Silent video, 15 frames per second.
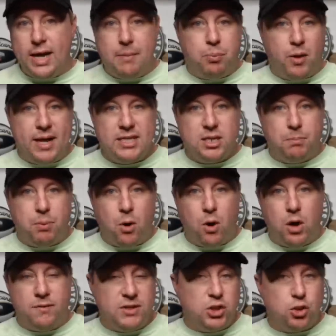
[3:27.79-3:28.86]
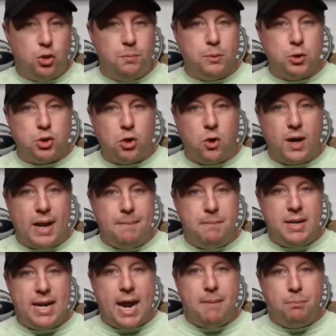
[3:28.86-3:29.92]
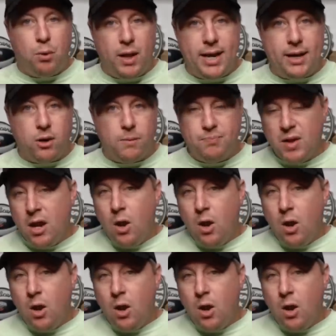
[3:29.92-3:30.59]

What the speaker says: he plays the part of a superstar NBA player.